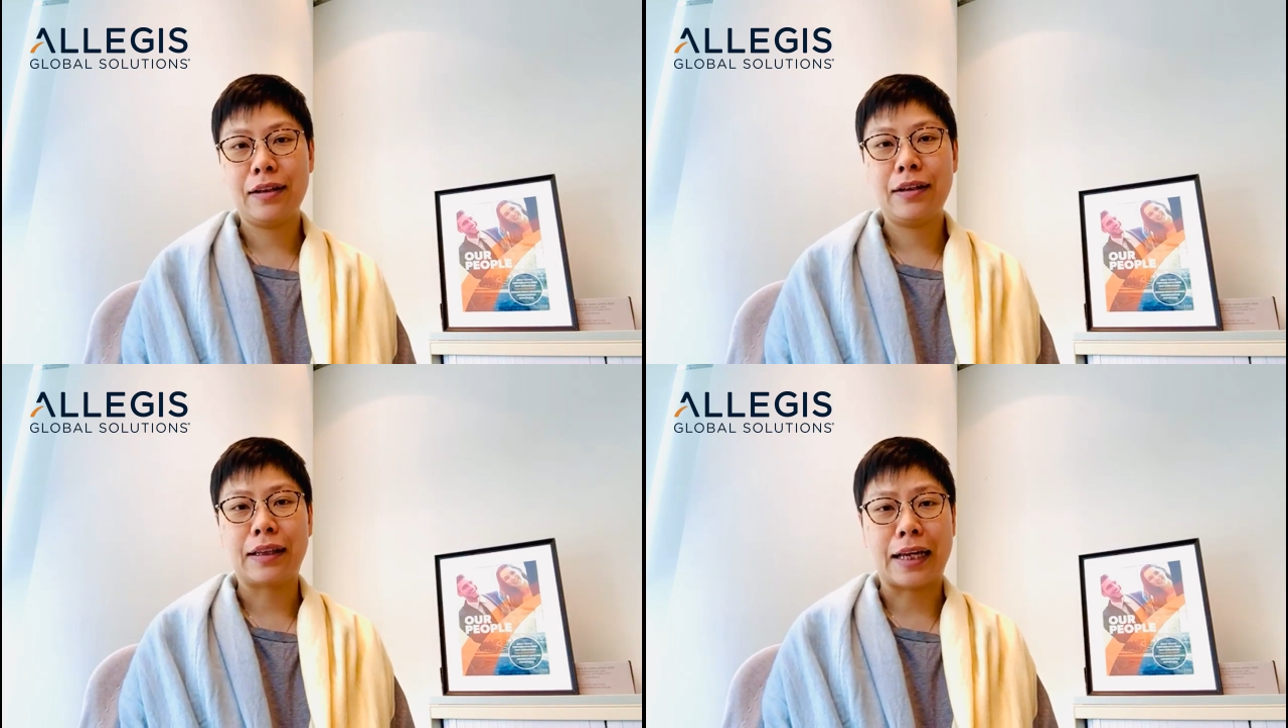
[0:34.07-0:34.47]

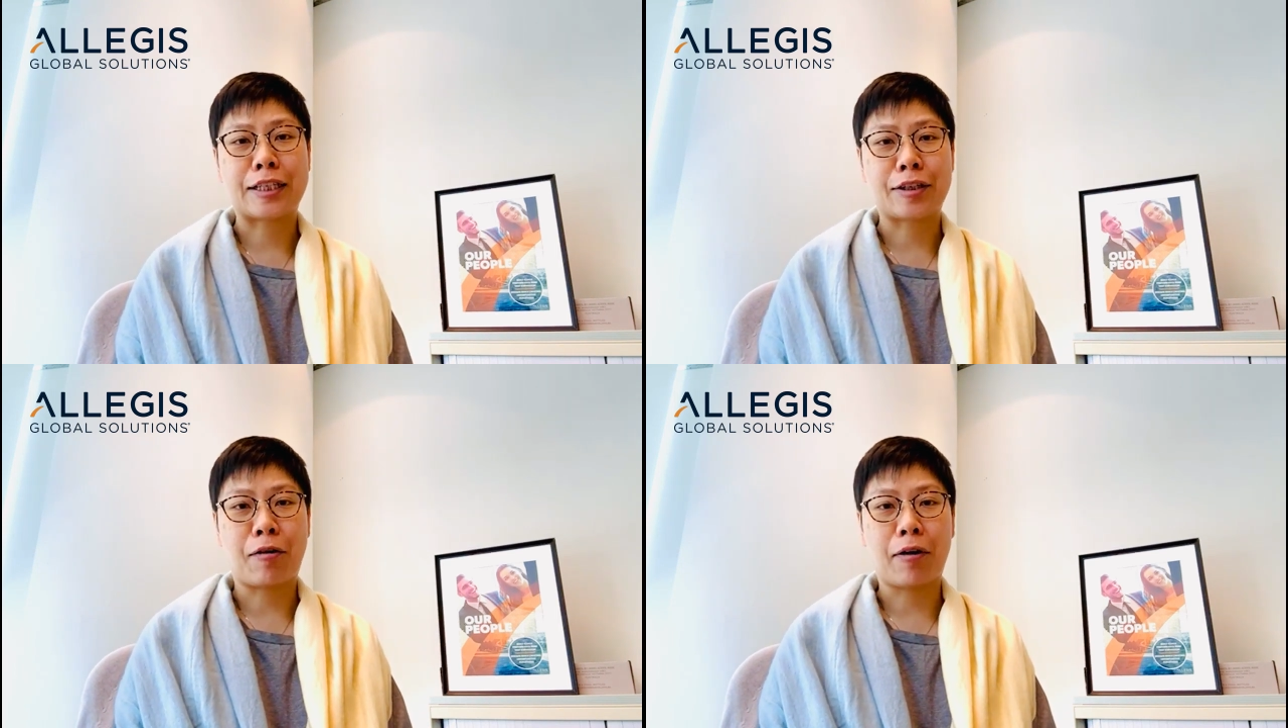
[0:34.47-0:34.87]

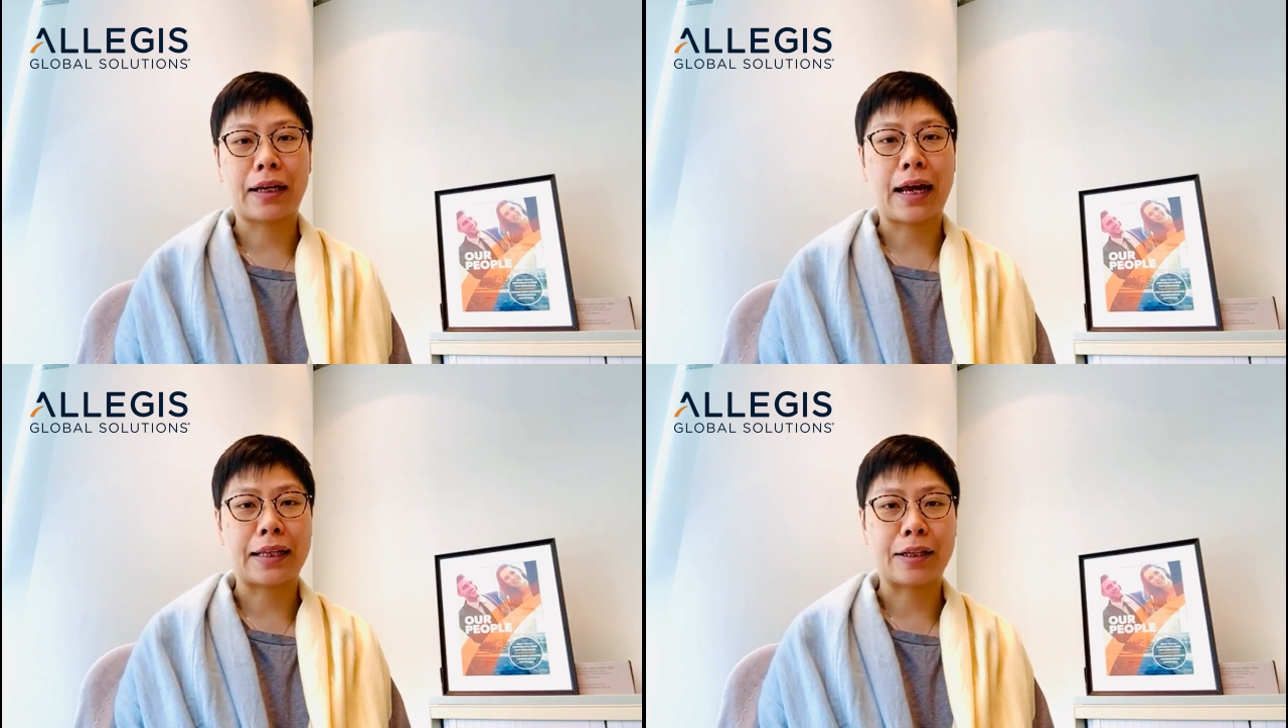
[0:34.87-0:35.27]
Later on, I
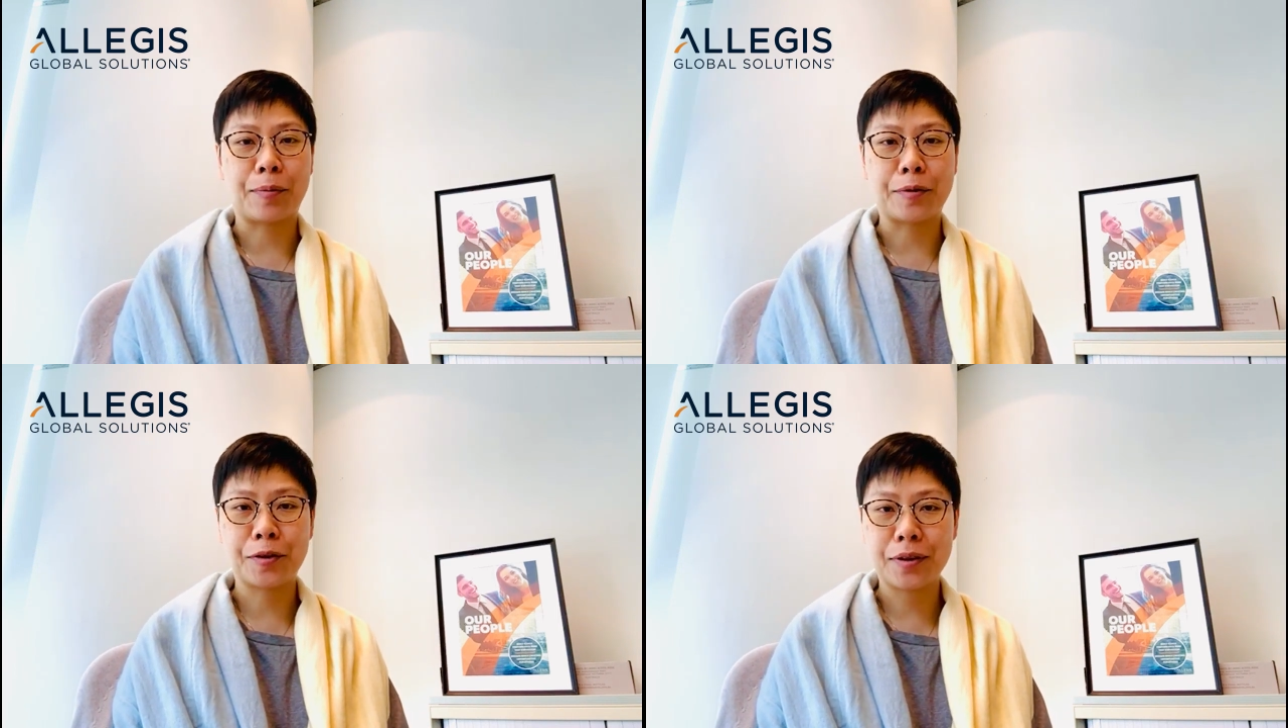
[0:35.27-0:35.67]
had the
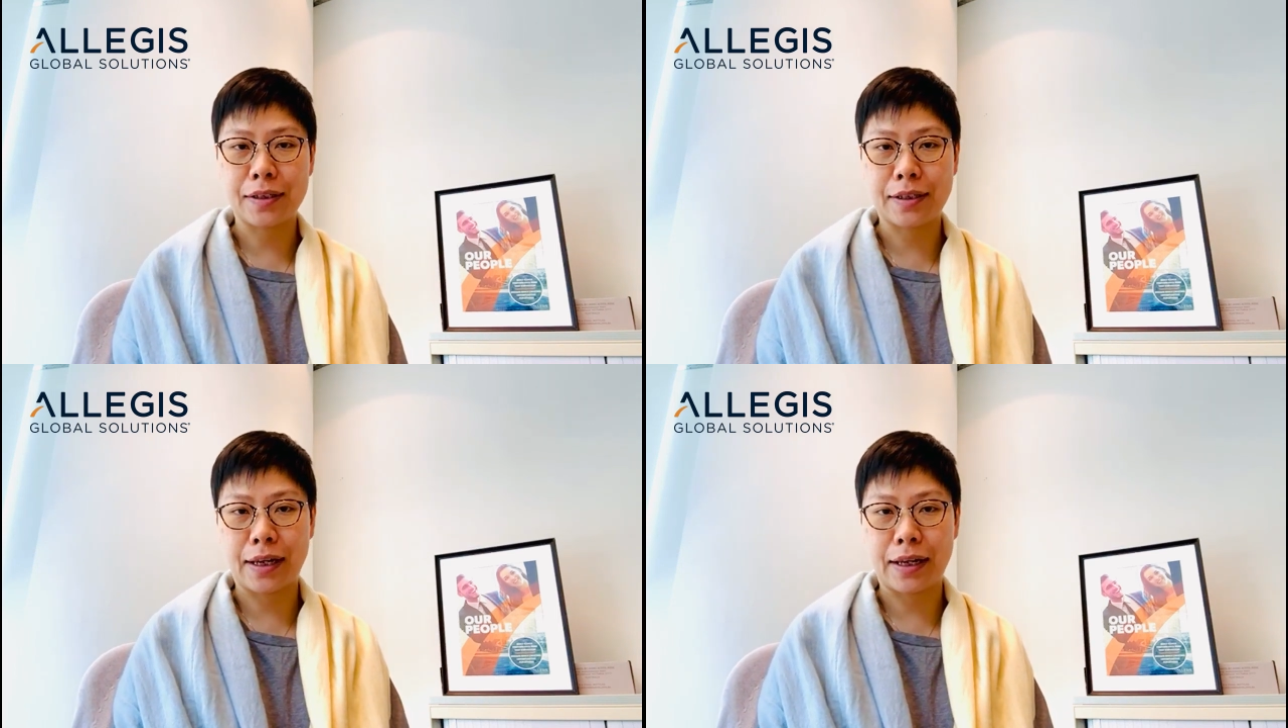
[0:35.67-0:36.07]

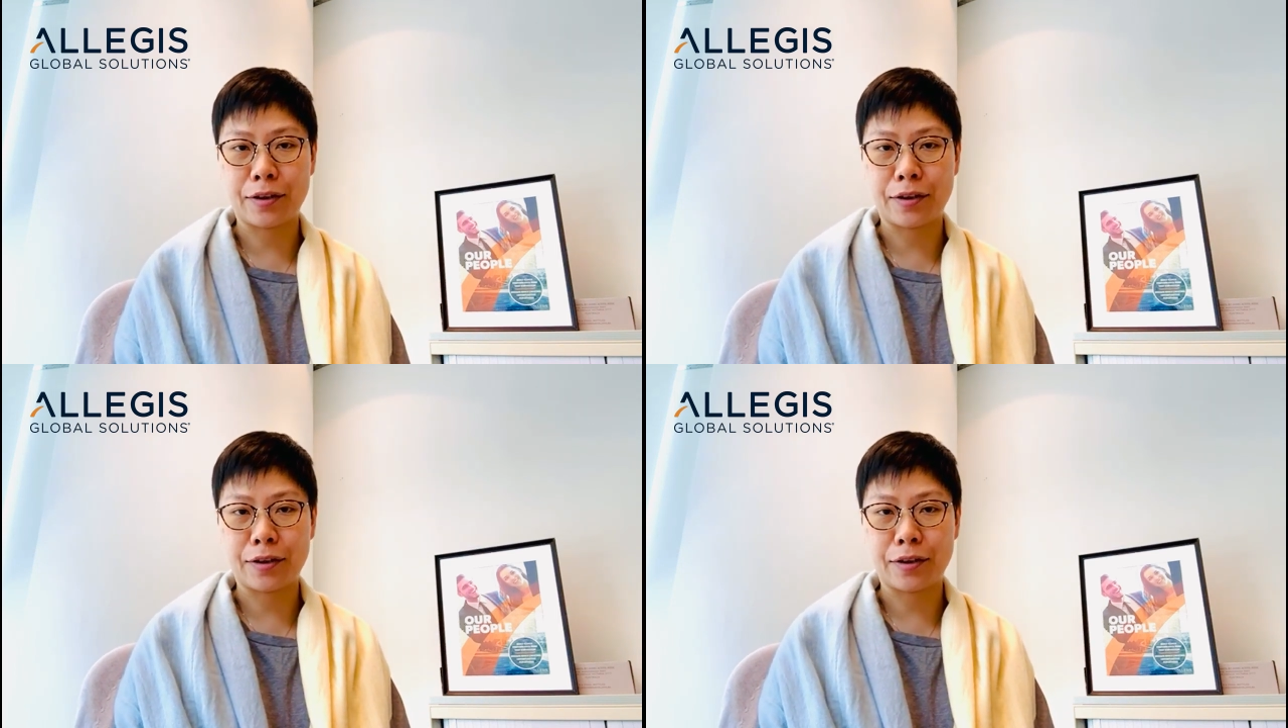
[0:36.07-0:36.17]
opportunity